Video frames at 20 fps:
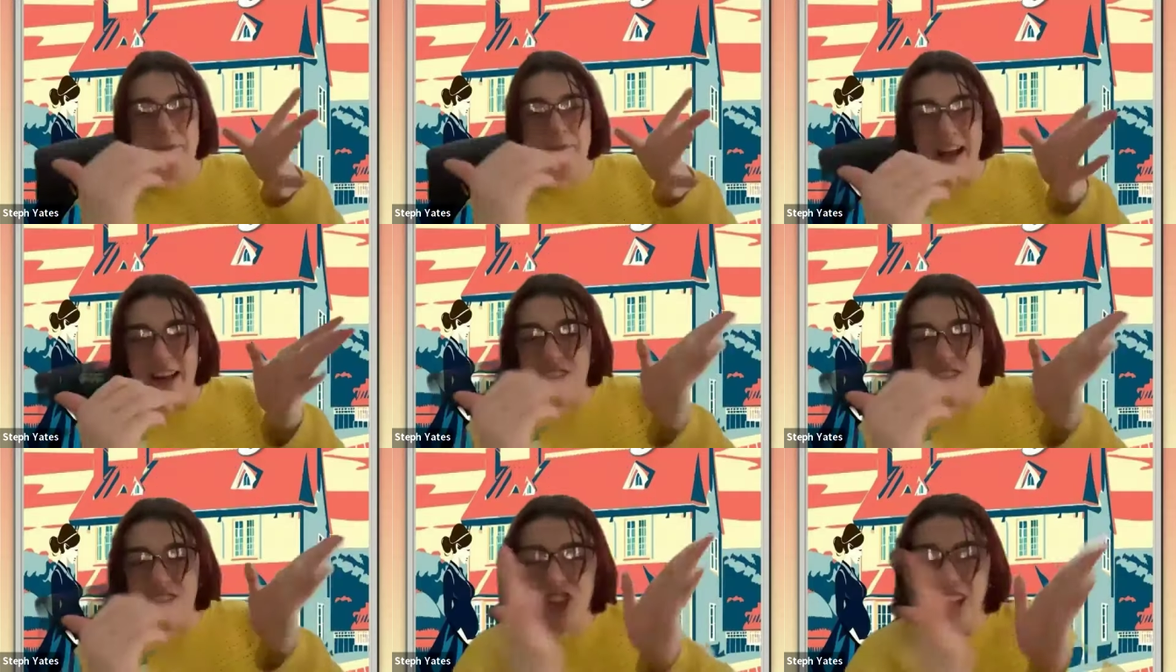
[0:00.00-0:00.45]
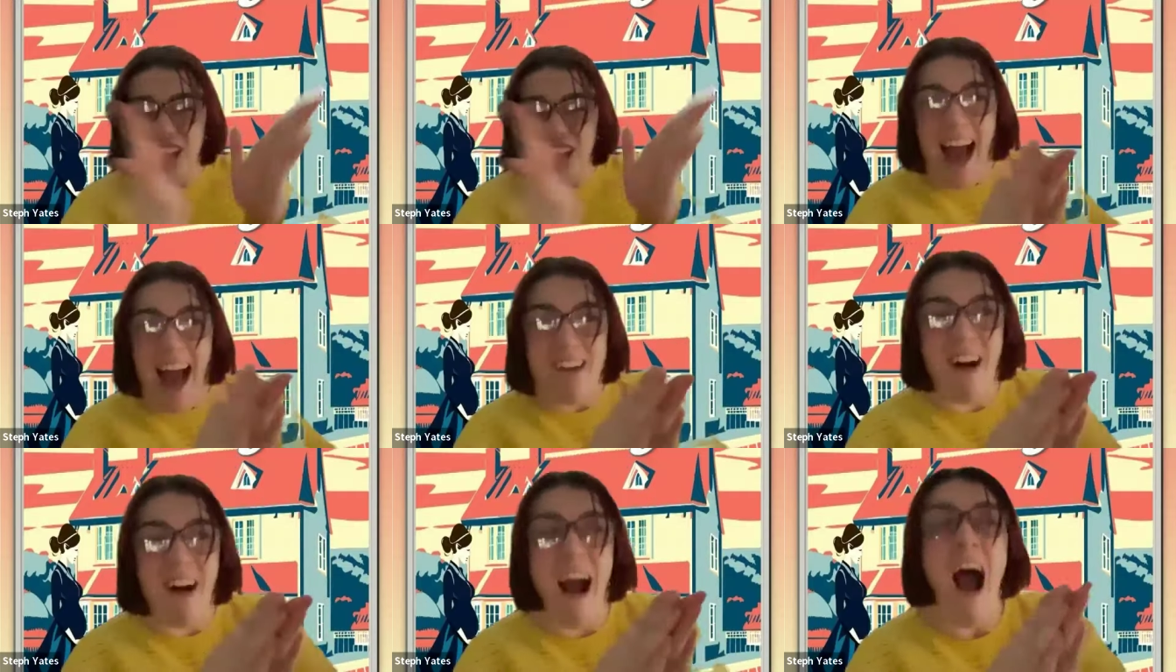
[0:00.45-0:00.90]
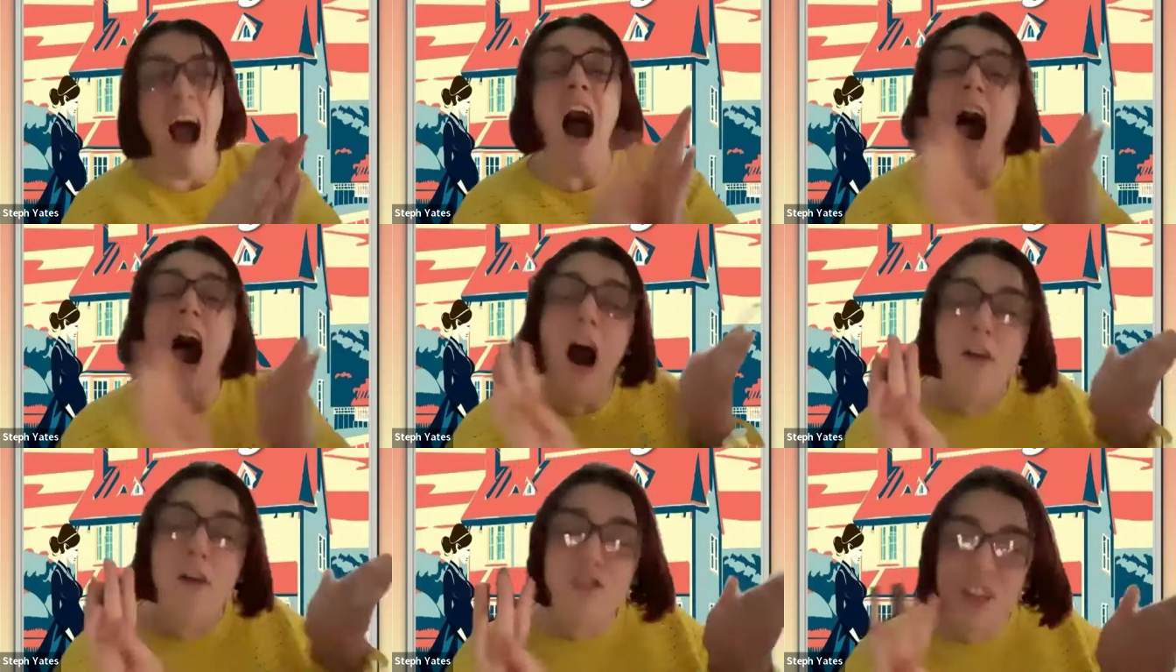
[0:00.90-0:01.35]
And Charlotte,
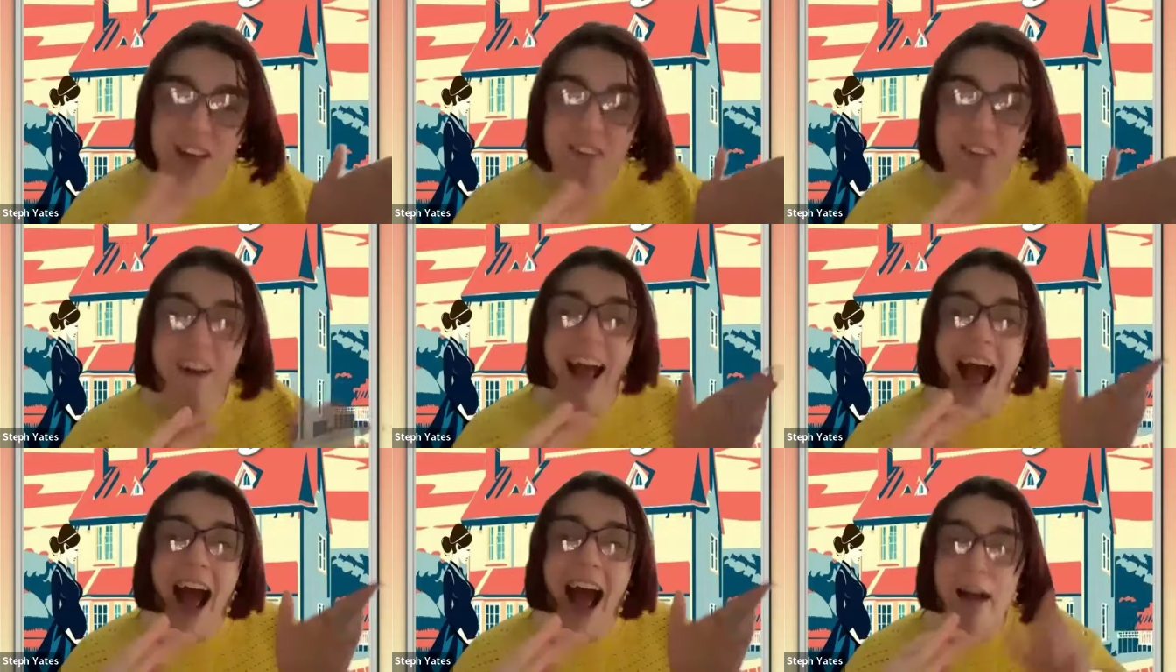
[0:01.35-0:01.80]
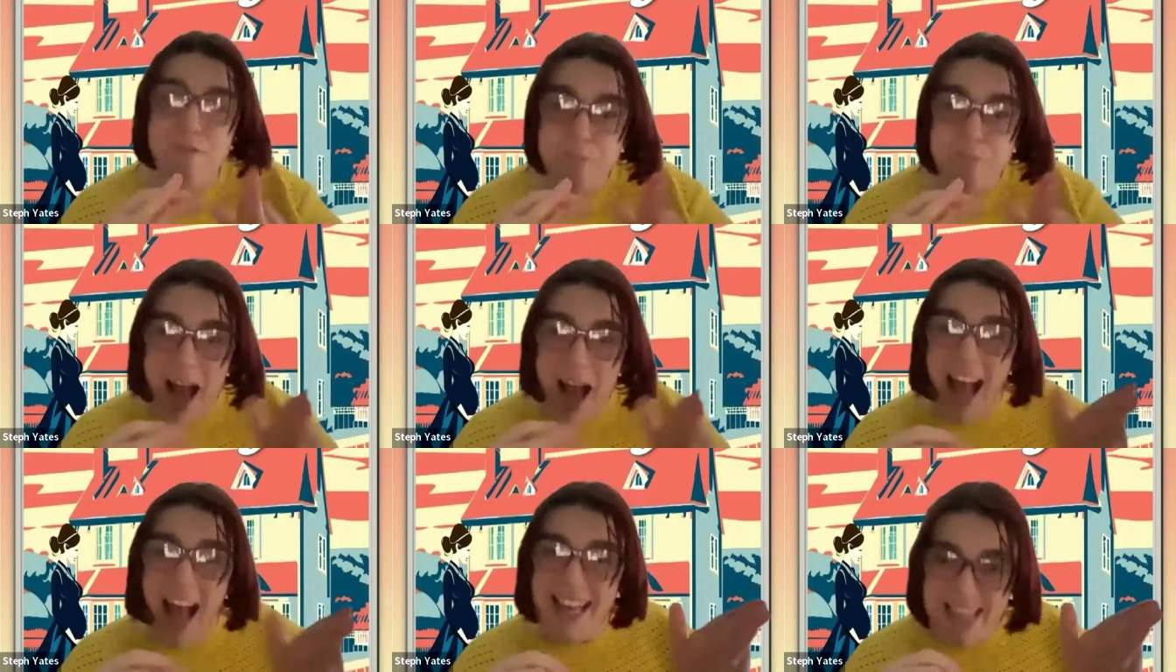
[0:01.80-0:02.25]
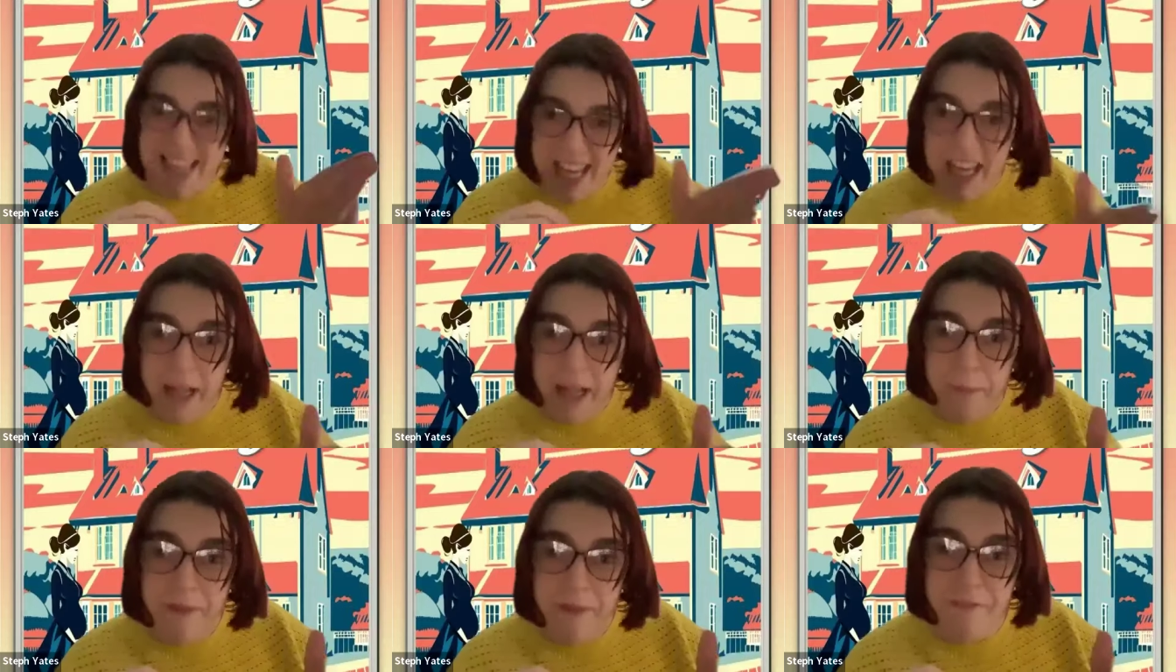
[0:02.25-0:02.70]
obviously, I've met
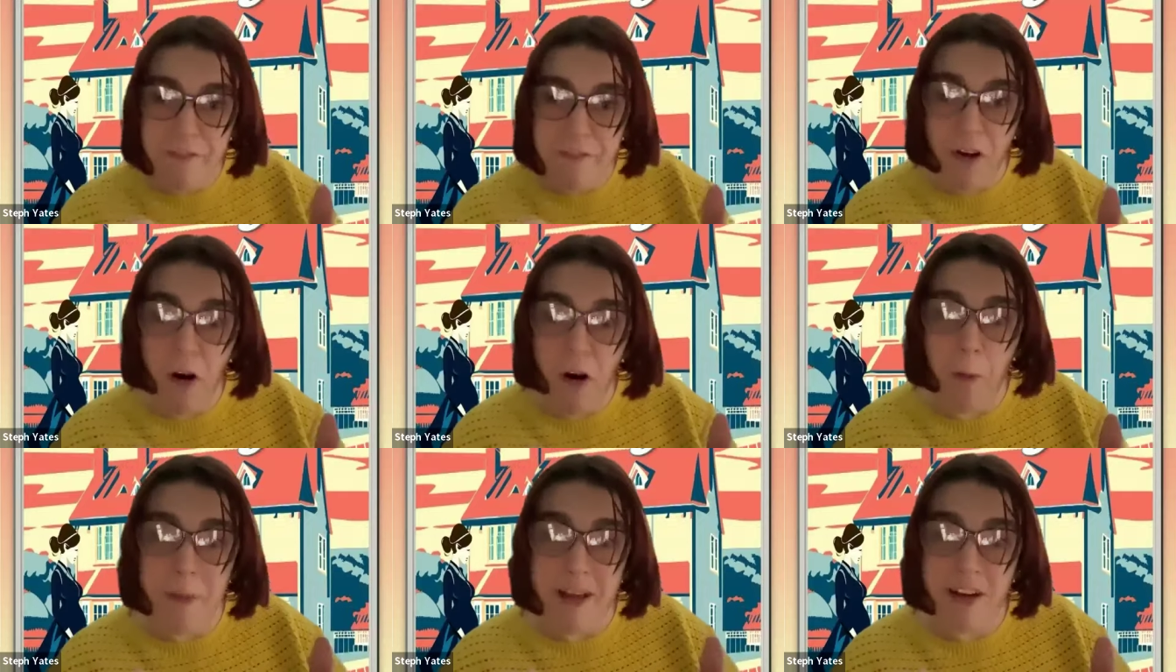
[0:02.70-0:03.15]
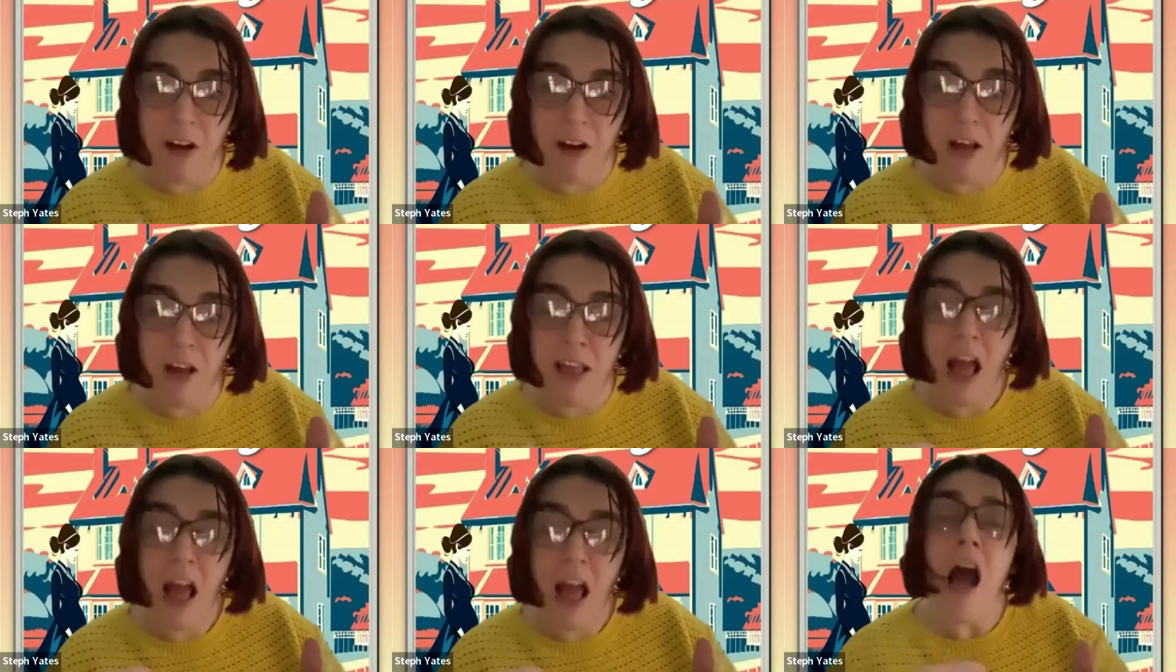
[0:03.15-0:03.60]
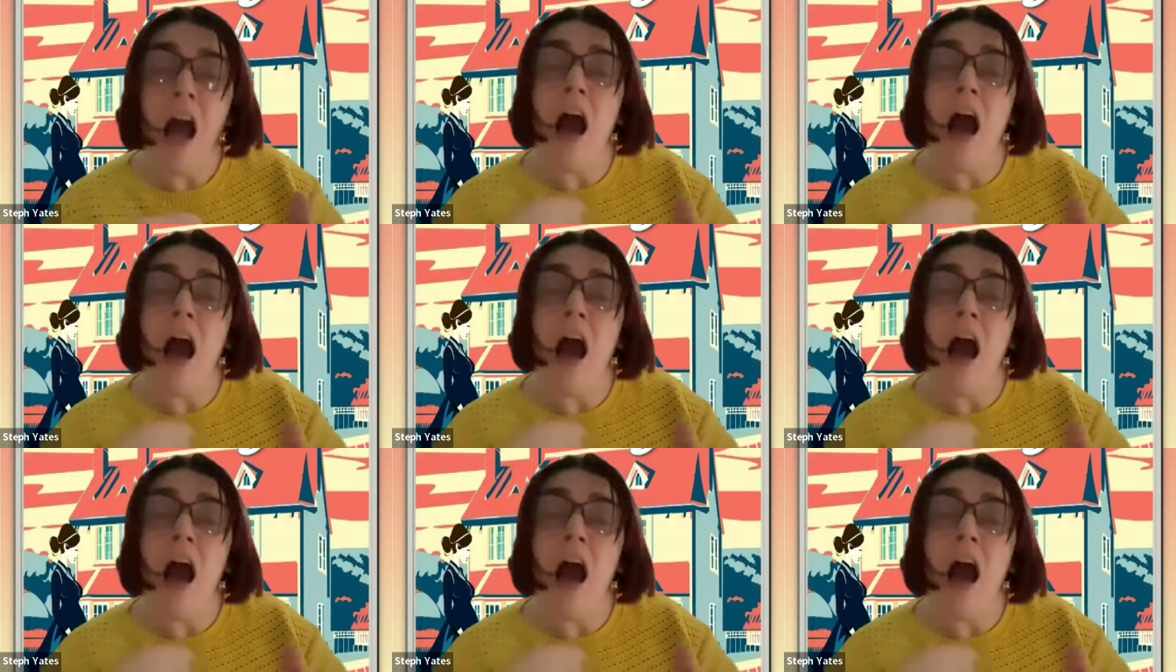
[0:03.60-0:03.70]
you before because